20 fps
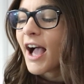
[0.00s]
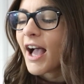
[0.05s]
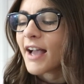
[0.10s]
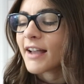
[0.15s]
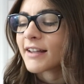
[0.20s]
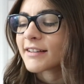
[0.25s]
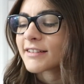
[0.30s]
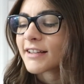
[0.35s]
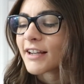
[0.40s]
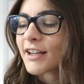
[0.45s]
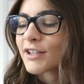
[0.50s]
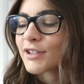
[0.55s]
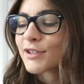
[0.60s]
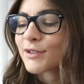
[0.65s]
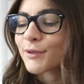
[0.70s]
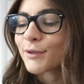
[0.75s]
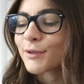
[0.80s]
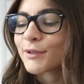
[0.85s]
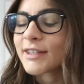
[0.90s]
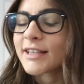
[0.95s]
and I
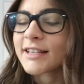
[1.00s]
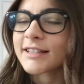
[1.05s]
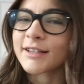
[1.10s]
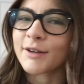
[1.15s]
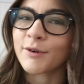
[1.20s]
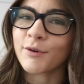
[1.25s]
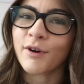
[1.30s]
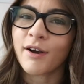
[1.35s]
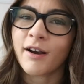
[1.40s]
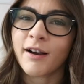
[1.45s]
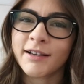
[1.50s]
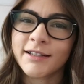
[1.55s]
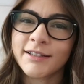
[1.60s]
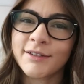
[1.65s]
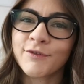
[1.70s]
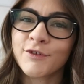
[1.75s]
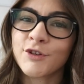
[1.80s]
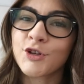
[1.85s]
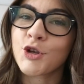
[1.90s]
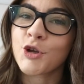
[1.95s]
saw these little guys
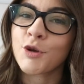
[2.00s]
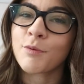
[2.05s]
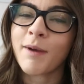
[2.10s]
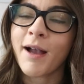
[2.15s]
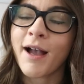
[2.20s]
for £2